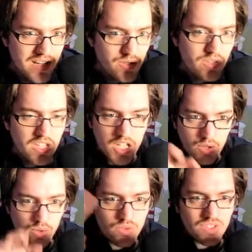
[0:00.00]
So the
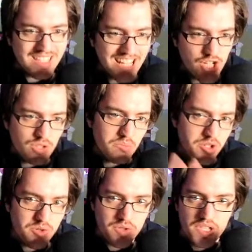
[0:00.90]
new selection
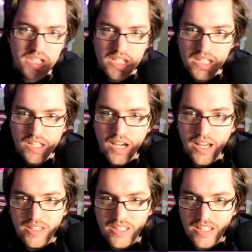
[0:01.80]
versus the
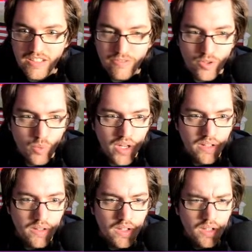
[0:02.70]
default one.
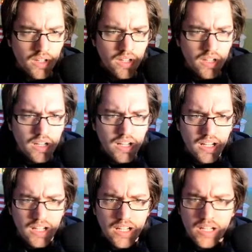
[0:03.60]

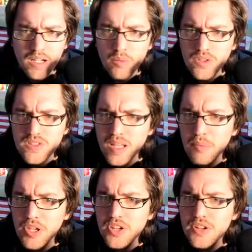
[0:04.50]
What's up
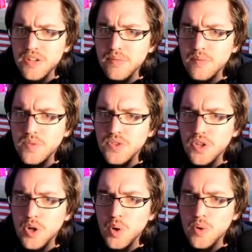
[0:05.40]
here?
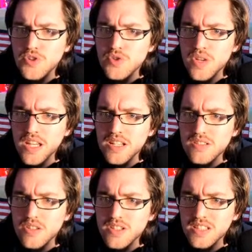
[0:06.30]
So string is
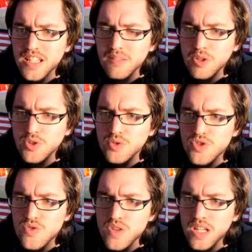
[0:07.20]
not assignable to
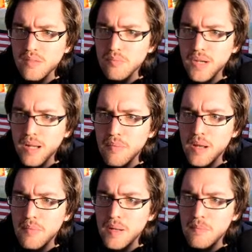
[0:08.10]
string, blah blah
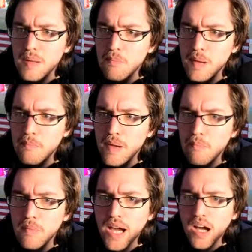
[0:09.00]
blah blah blah blah blah.